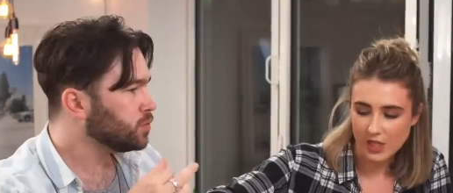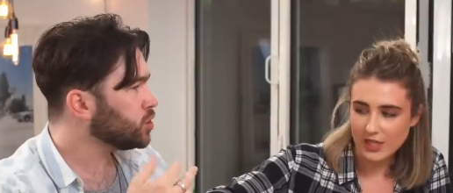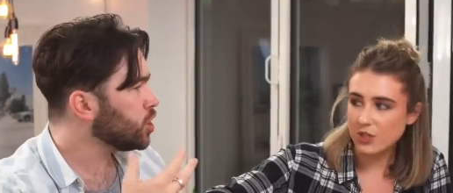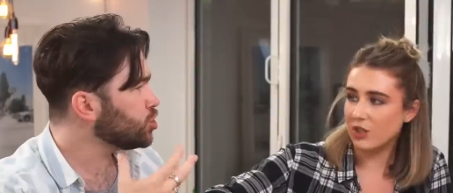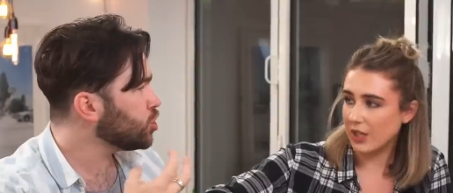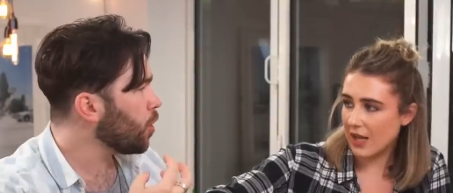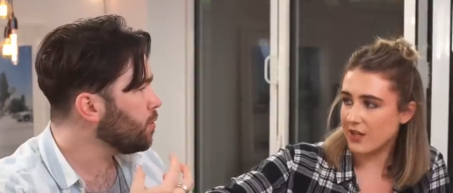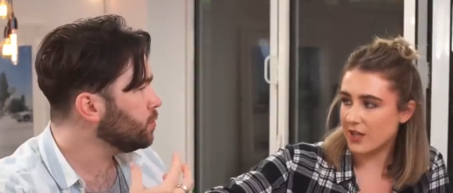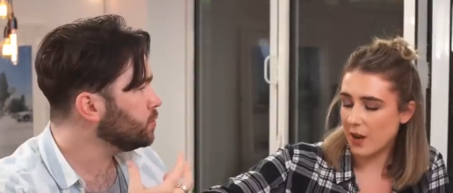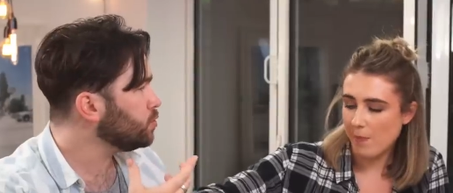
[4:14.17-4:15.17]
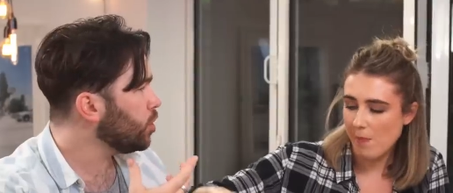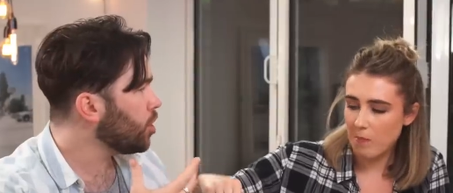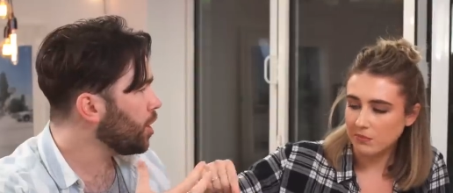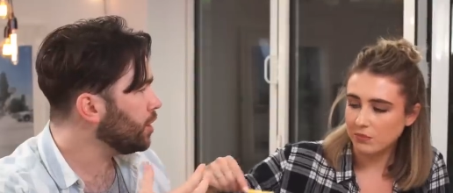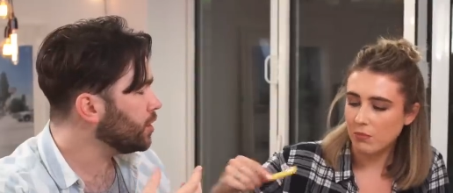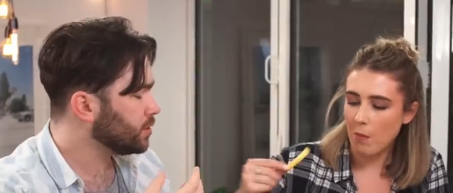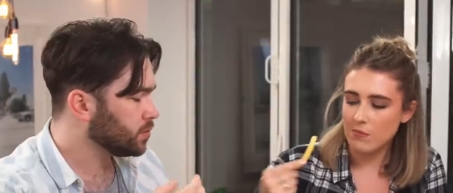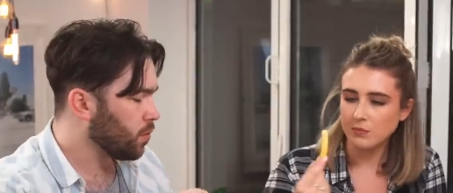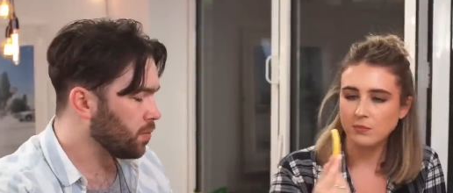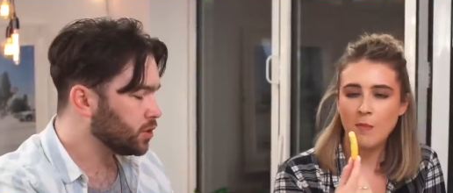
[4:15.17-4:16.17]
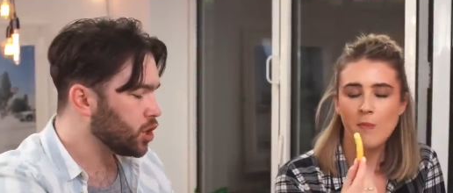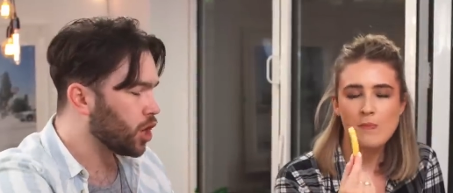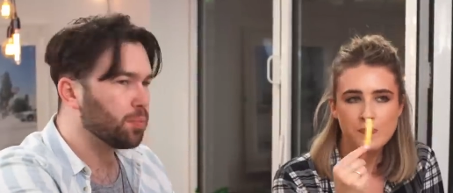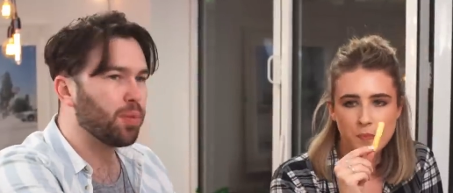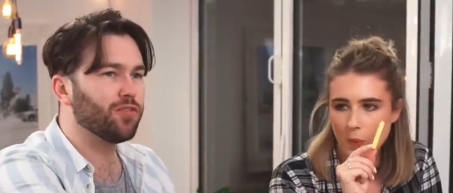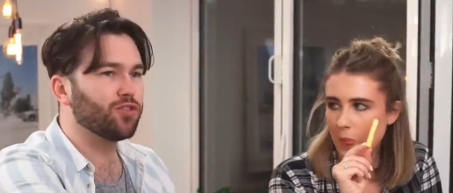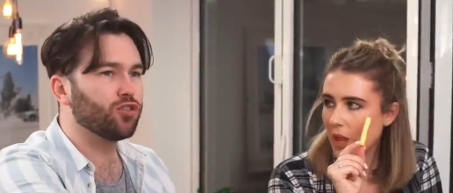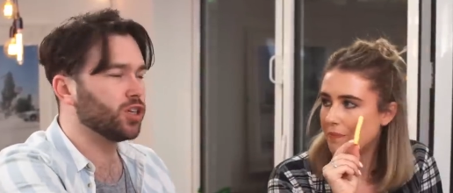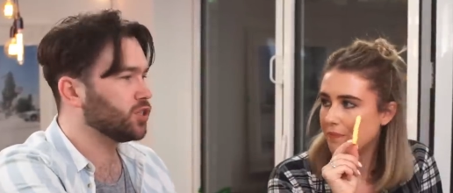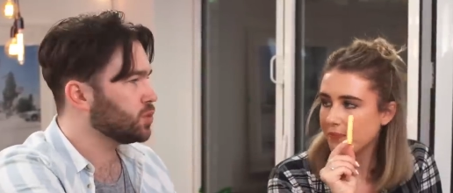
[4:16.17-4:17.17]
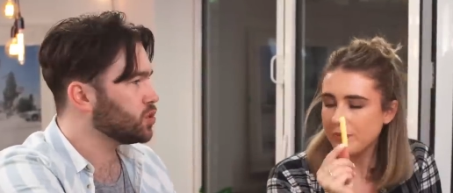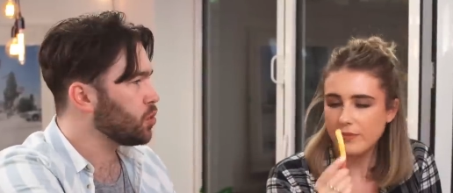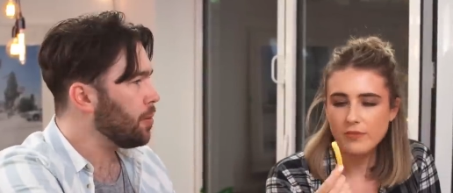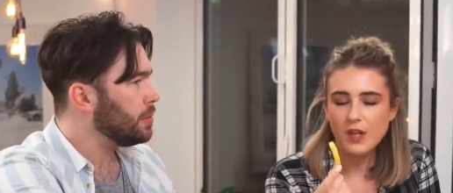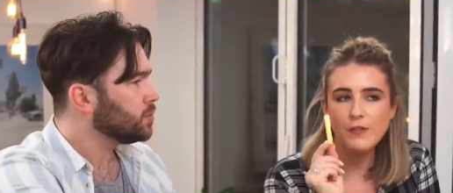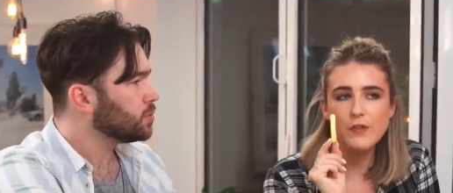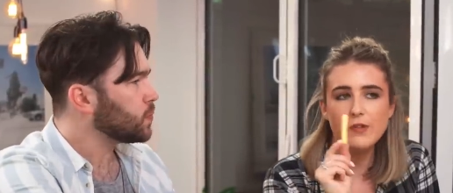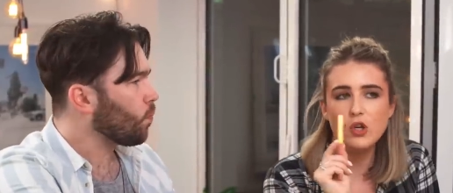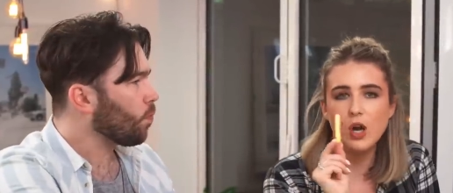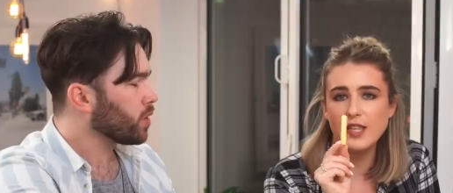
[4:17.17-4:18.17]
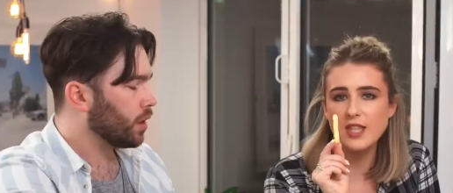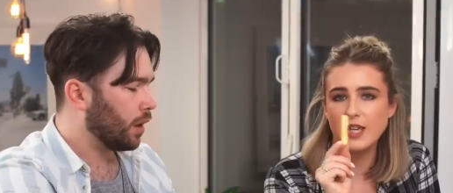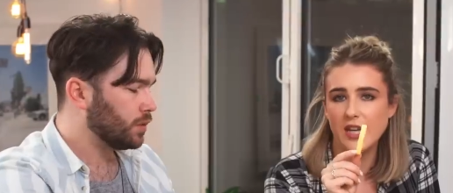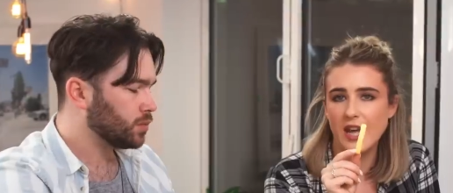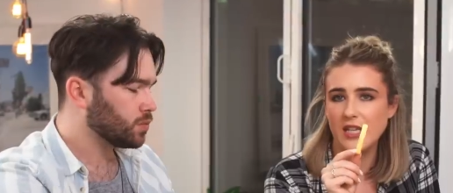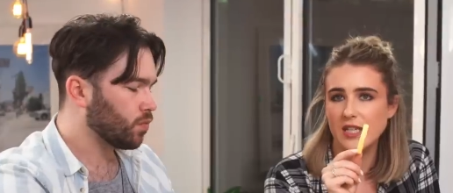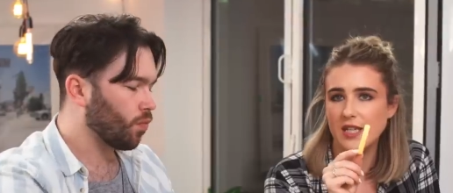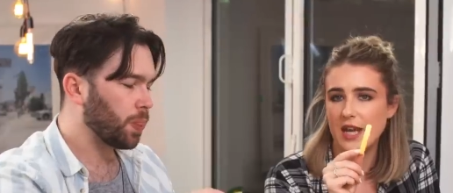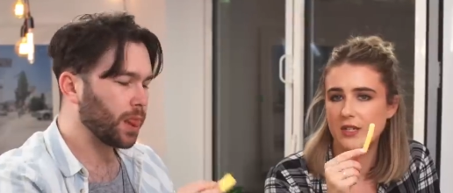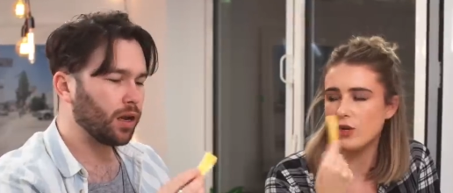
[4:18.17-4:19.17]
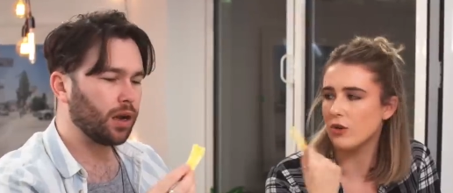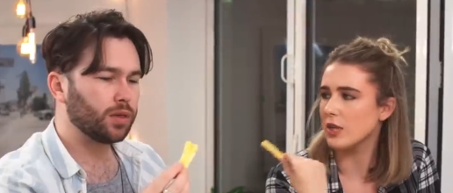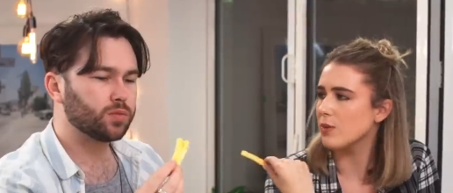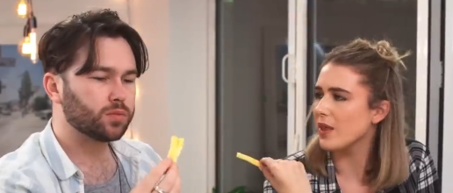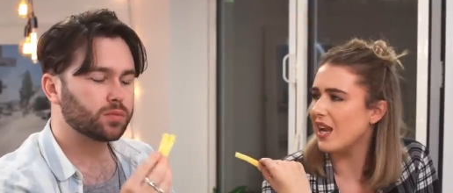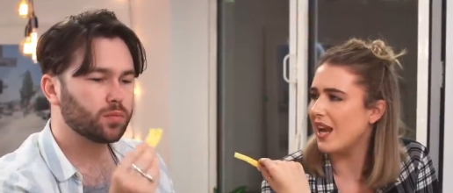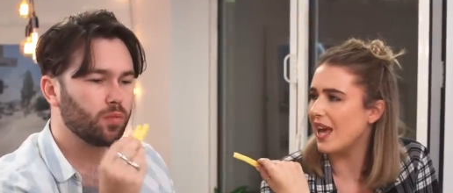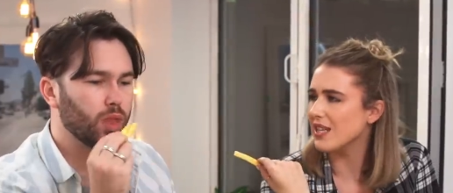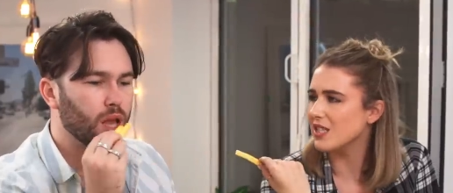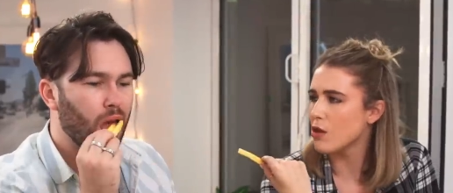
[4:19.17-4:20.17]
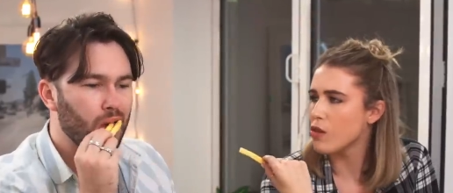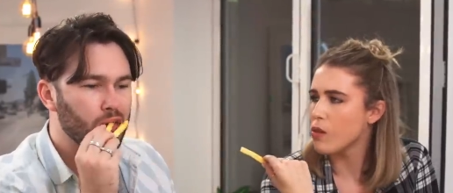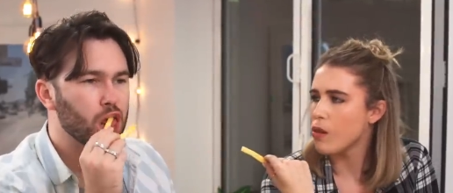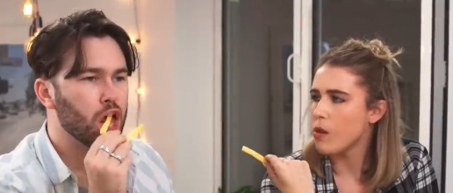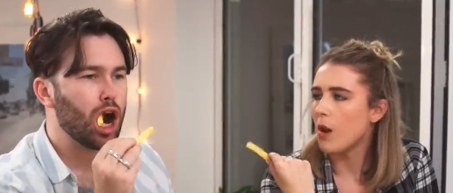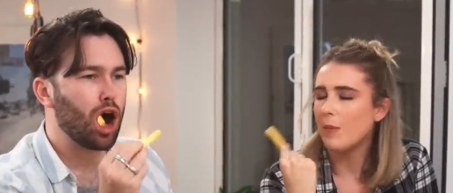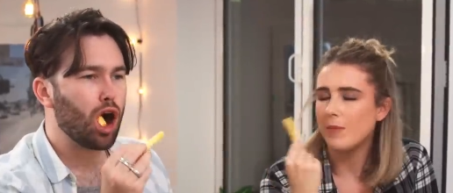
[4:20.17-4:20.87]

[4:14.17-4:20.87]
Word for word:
Speaker 1: Literally they're so ketchup. light. They're like puff crisps.
Speaker 2: Have you tried the Canadian ketchup crisps? Were they Lay's? Yeah.